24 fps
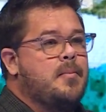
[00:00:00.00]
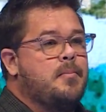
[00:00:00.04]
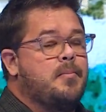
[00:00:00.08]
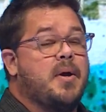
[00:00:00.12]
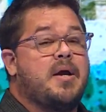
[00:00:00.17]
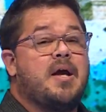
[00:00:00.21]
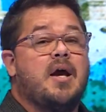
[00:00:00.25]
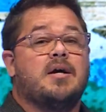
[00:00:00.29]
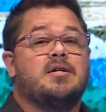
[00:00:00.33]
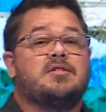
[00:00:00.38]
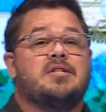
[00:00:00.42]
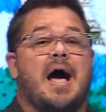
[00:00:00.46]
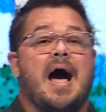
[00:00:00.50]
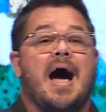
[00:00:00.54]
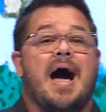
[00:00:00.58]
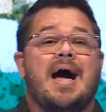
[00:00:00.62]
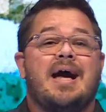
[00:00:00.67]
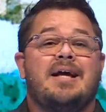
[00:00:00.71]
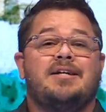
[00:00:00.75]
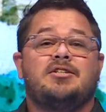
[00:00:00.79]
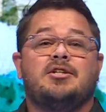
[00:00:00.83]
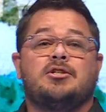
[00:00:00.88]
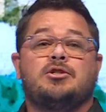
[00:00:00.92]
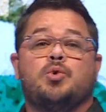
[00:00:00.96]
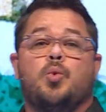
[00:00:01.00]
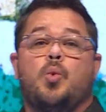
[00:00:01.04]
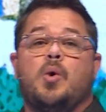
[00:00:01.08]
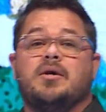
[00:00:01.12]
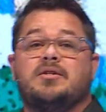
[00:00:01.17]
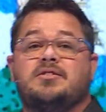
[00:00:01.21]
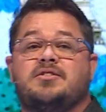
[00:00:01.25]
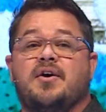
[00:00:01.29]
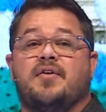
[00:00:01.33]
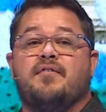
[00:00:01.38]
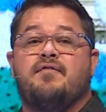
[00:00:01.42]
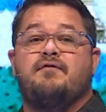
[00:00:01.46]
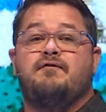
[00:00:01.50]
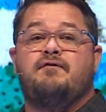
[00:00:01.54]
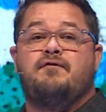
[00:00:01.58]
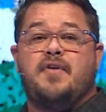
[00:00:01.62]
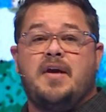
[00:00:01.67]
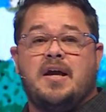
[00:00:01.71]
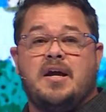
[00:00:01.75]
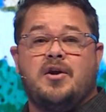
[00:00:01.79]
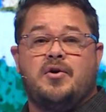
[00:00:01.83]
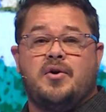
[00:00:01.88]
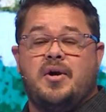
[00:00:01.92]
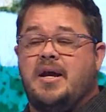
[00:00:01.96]
because I just want to
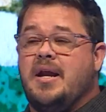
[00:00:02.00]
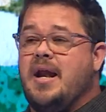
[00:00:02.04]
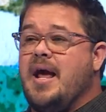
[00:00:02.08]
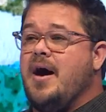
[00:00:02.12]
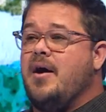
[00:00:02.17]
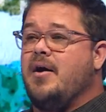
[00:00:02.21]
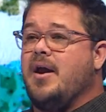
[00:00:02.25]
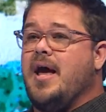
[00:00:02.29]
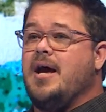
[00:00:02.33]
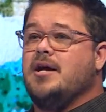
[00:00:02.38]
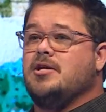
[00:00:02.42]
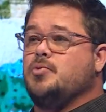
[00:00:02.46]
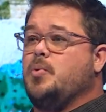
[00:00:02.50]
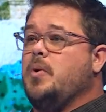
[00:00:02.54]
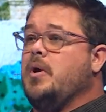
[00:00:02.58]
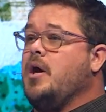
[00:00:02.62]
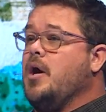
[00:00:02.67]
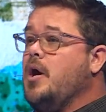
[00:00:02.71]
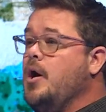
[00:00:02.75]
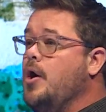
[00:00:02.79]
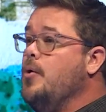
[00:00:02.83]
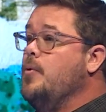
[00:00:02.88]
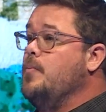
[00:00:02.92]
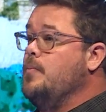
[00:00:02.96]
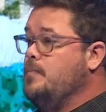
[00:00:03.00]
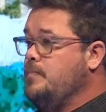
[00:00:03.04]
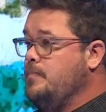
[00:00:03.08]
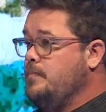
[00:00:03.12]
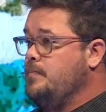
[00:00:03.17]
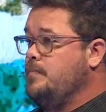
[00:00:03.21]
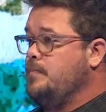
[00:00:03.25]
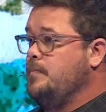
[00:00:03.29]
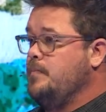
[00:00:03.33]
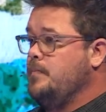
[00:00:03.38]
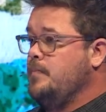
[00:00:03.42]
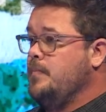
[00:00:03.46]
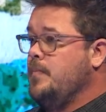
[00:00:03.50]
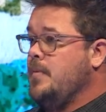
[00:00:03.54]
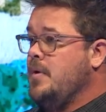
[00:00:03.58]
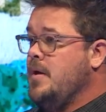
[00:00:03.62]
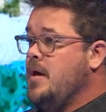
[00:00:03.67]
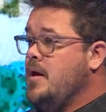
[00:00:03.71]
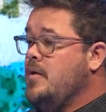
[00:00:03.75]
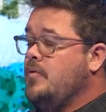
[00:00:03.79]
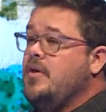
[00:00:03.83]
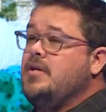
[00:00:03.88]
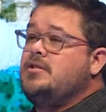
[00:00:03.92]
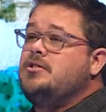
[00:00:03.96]
figure it out as we go.
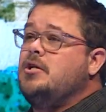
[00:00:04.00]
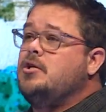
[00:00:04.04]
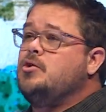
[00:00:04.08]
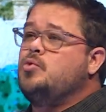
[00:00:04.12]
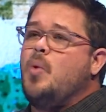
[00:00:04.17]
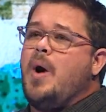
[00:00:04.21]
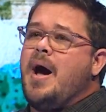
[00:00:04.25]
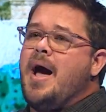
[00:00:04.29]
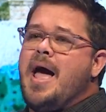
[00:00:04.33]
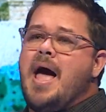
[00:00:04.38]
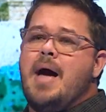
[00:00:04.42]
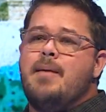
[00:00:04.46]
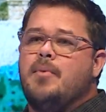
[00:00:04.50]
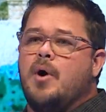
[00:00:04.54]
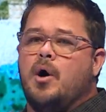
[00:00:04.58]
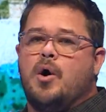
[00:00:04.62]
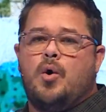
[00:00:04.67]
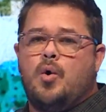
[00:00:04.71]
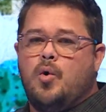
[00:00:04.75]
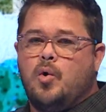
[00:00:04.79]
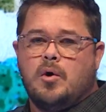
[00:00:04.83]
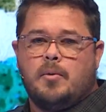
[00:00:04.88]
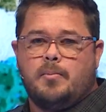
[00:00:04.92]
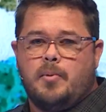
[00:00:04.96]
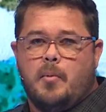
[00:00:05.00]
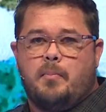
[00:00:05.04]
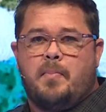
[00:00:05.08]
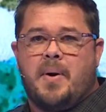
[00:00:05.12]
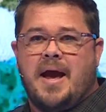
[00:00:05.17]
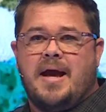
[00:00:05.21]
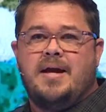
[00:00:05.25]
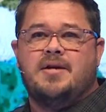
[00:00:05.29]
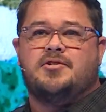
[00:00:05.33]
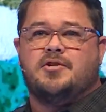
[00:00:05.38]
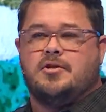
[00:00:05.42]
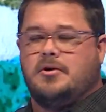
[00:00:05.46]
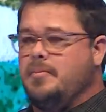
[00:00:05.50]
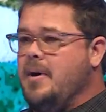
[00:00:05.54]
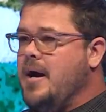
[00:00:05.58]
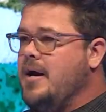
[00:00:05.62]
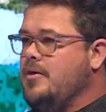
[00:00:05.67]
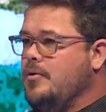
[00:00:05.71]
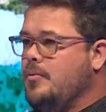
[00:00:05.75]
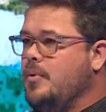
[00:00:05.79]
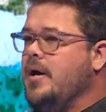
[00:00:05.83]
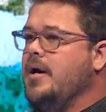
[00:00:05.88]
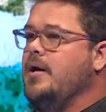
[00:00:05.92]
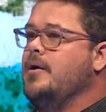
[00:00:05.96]
This is why I'm a horrible painter, by
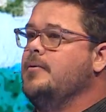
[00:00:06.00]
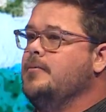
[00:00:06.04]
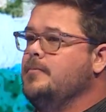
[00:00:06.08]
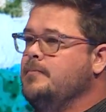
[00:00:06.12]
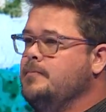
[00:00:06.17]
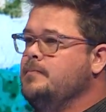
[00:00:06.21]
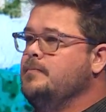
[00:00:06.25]
the way.